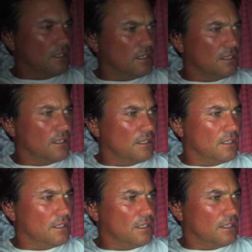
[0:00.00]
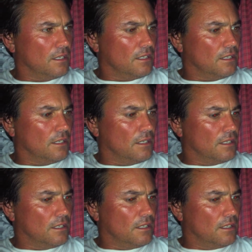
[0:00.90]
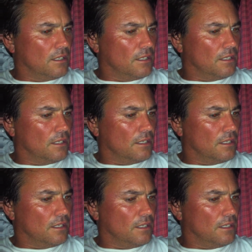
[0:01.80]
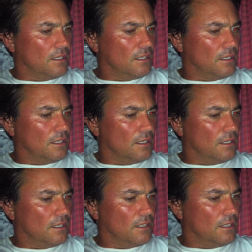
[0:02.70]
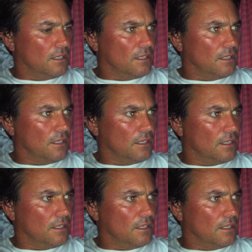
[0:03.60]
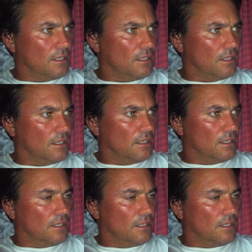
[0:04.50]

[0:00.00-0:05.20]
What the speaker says: Nothing is said.